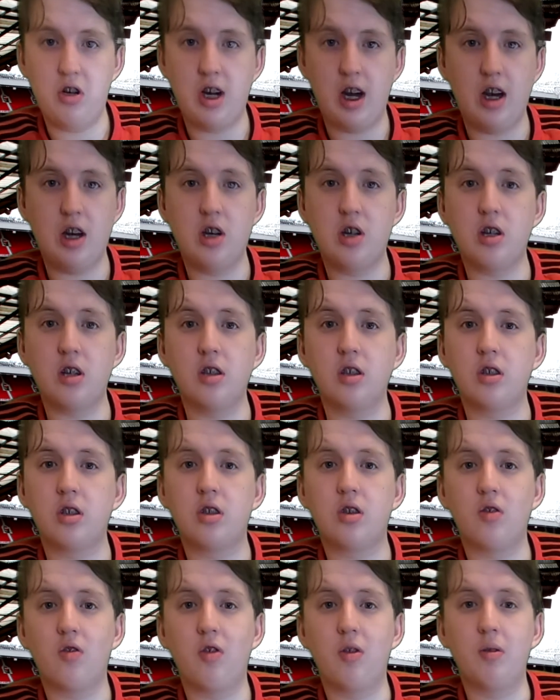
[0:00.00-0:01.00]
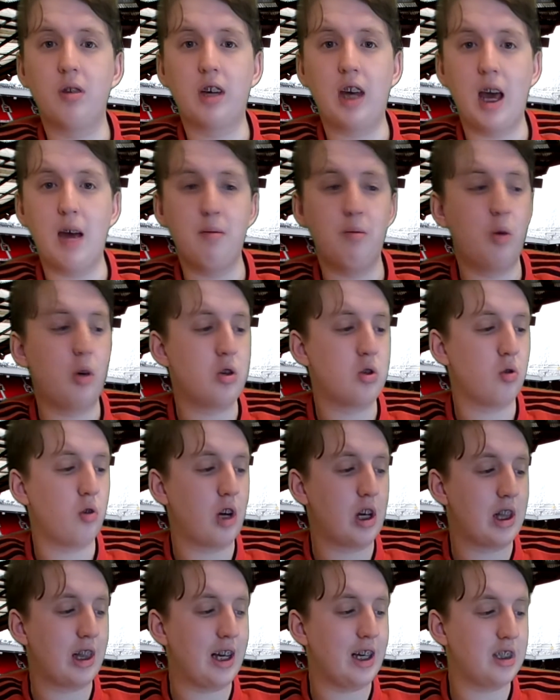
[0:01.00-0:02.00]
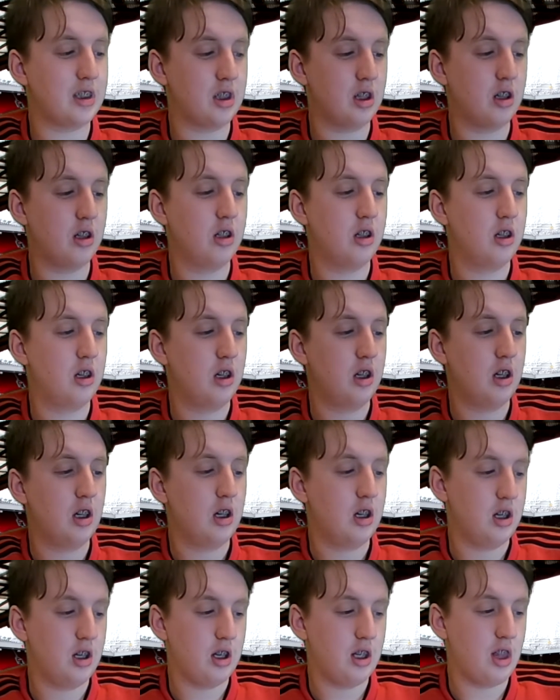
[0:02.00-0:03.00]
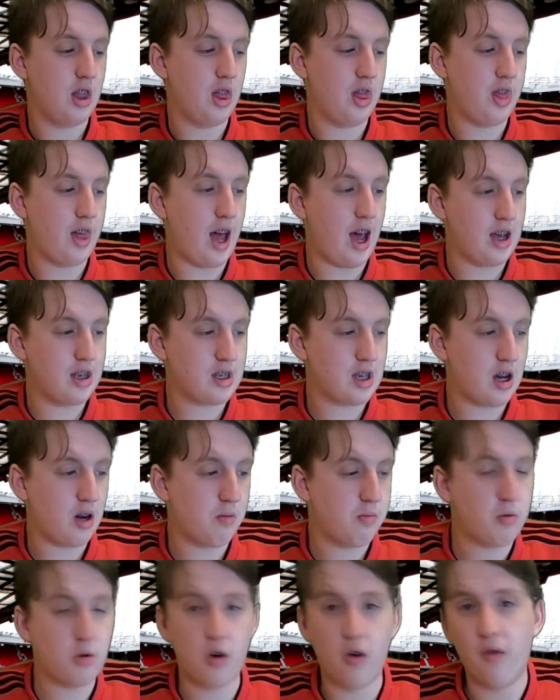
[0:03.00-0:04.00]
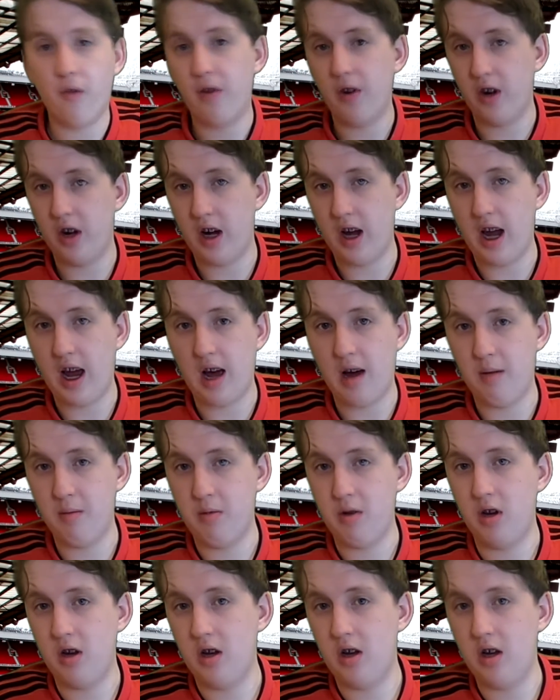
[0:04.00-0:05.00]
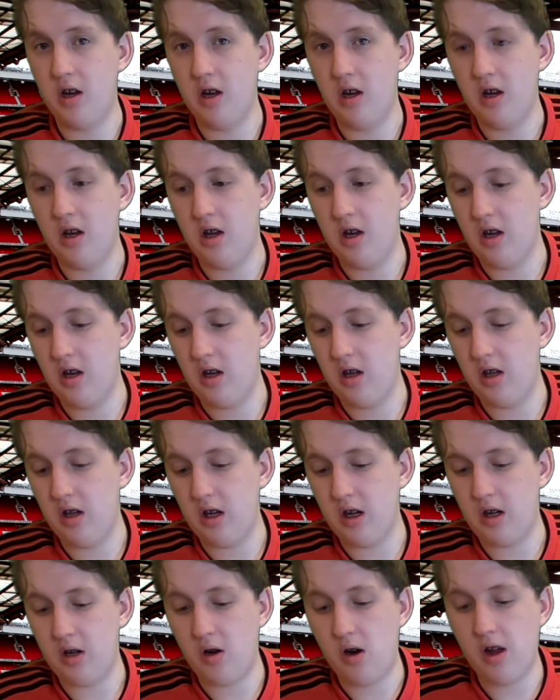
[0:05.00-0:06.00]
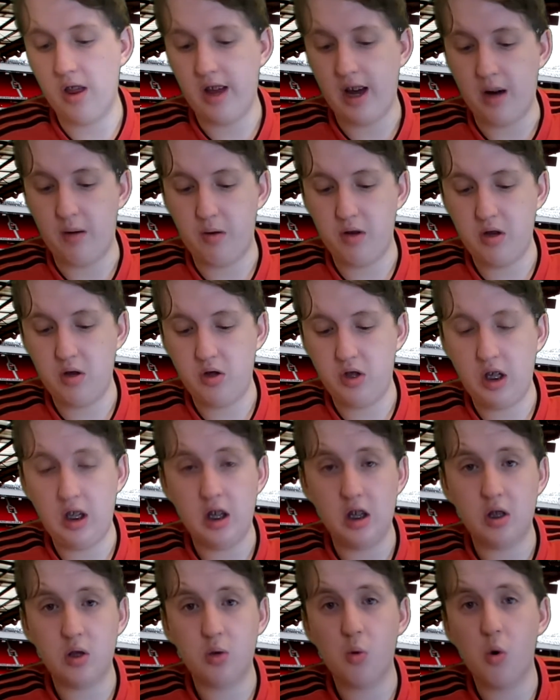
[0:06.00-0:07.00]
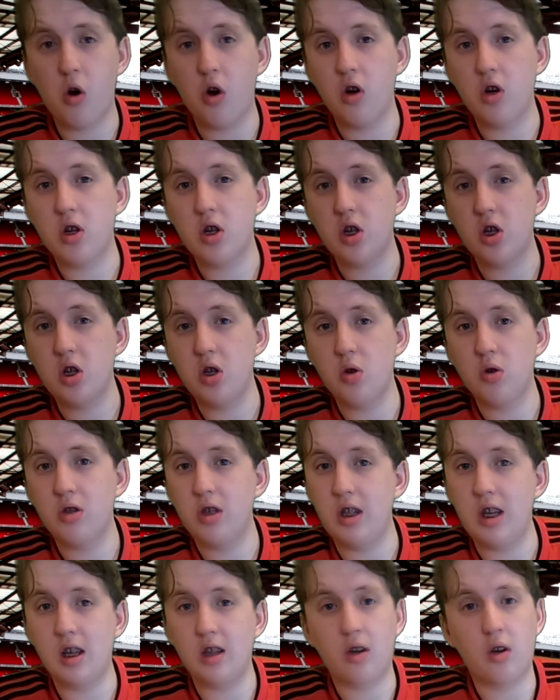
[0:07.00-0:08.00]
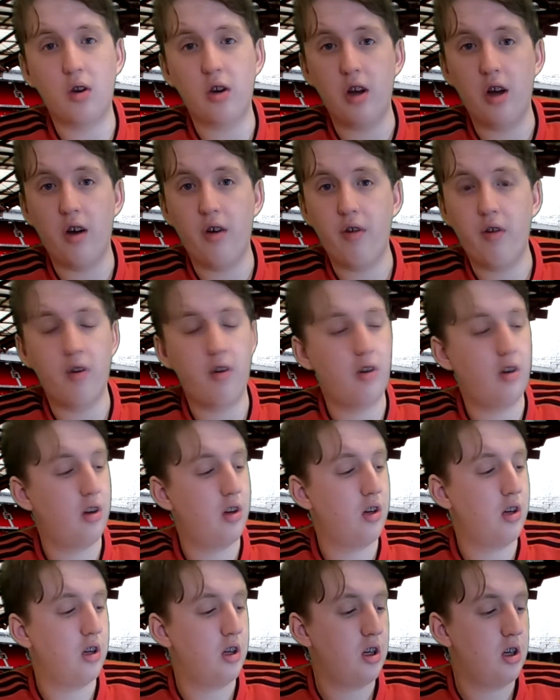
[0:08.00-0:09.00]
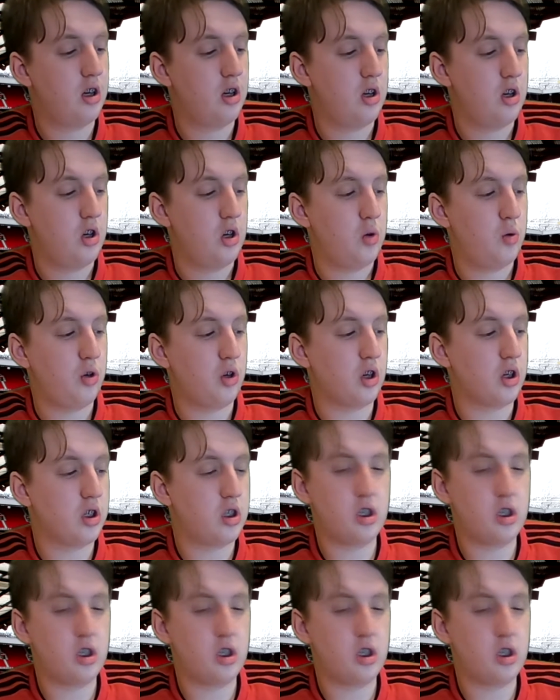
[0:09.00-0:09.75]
changes from the game we saw against Leicester. That is how confident I am. And not only that, when you see this squad, you'll see that it's good enough. We've got